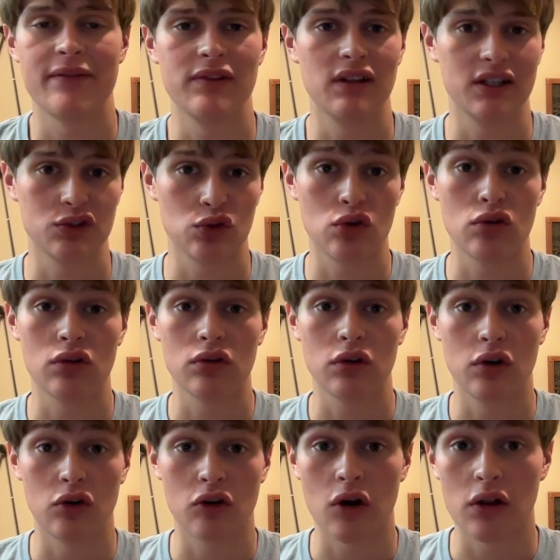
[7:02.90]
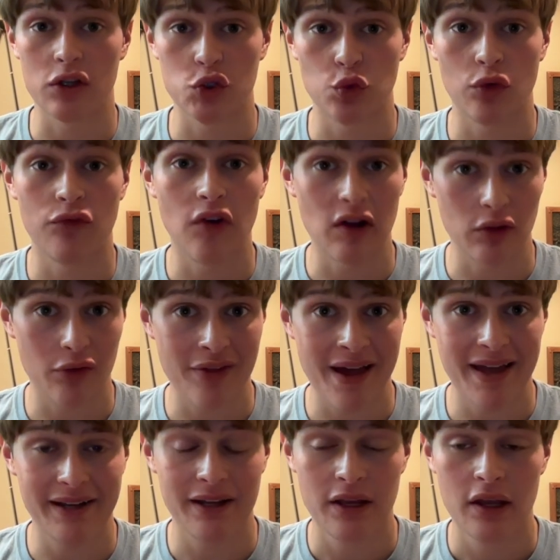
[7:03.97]
the Electoral College will follow
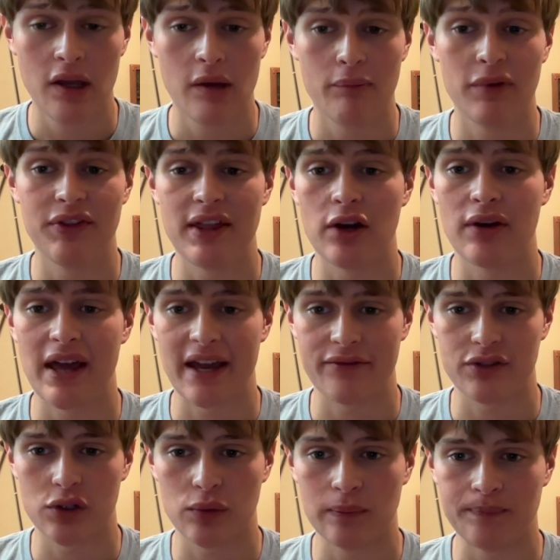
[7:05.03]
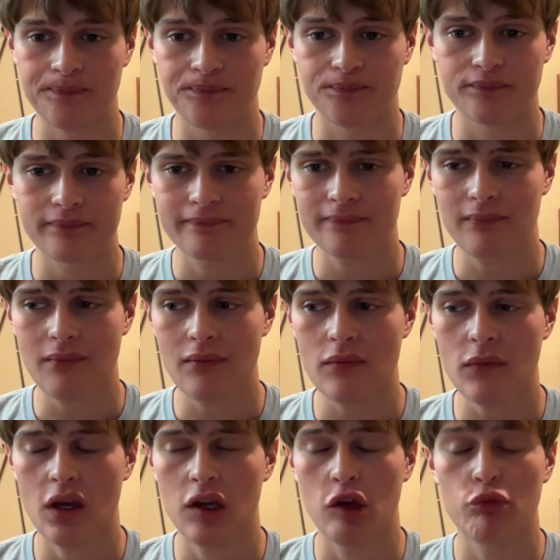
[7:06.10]
that, but they don't have to.
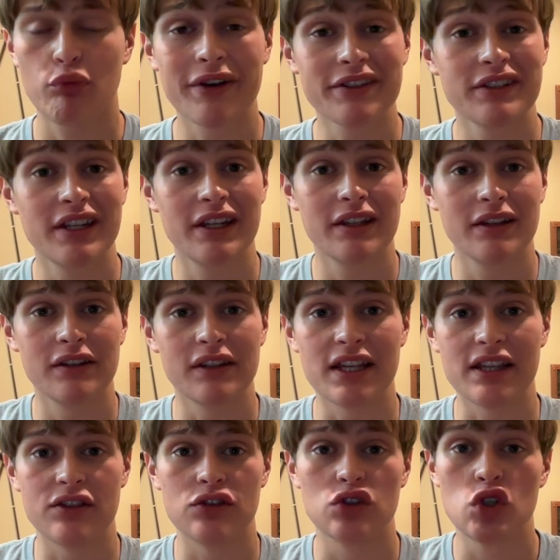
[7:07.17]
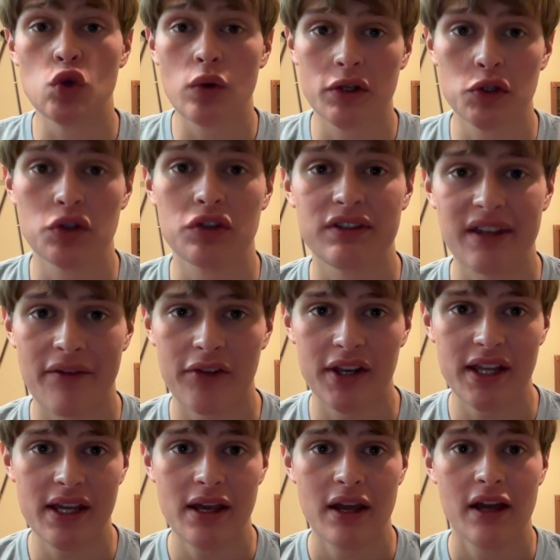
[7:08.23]
President needs
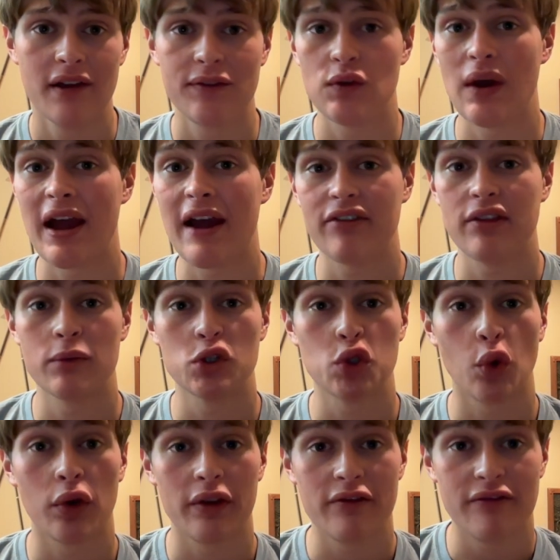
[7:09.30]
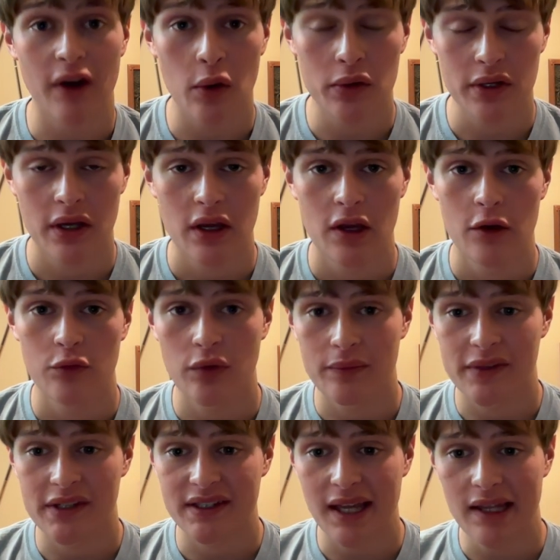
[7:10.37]
270 to have the majority vote from the
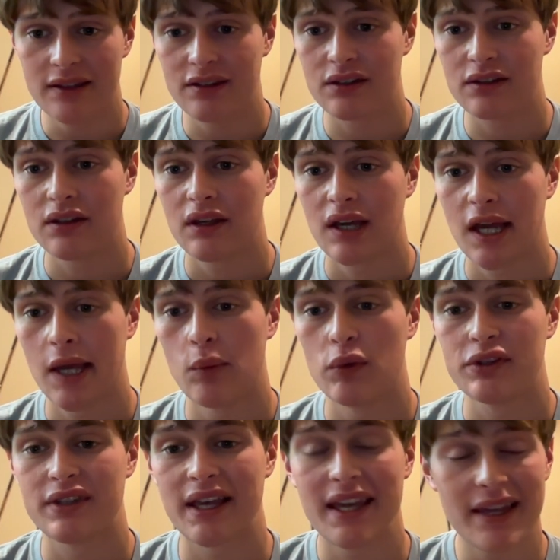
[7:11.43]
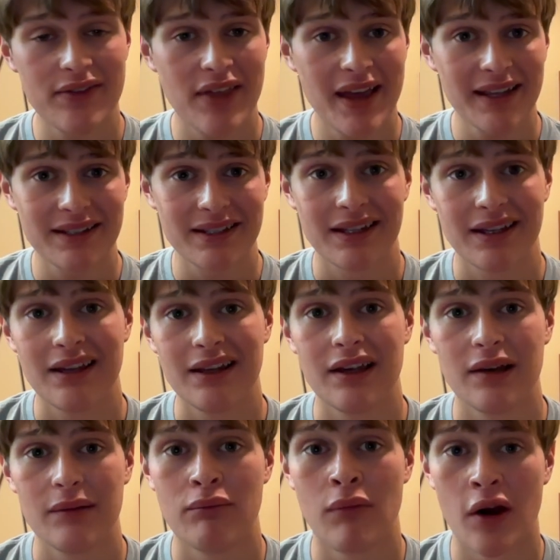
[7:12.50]
states, and once they hit that
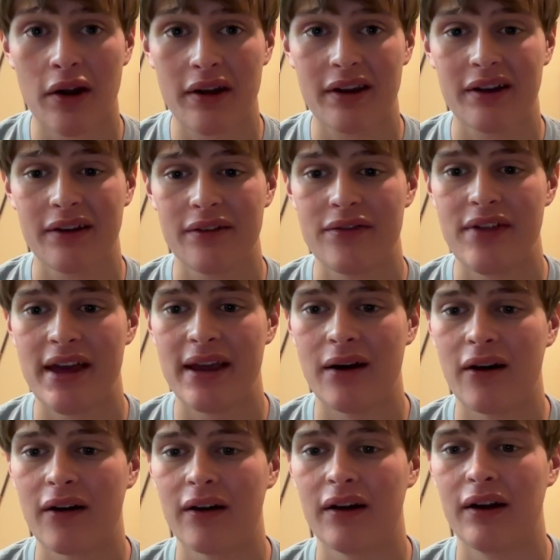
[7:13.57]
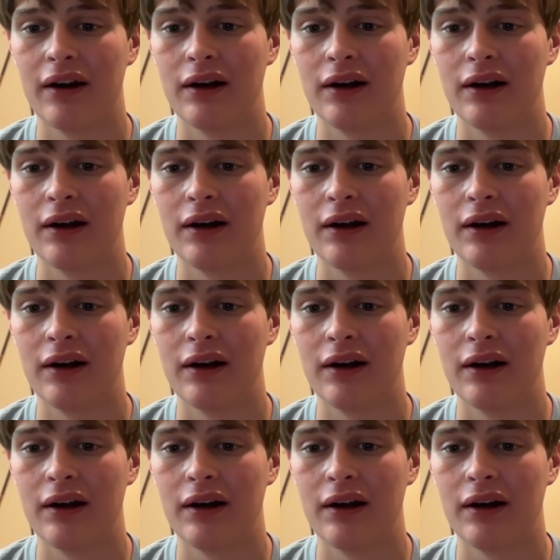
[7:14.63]
mark, they are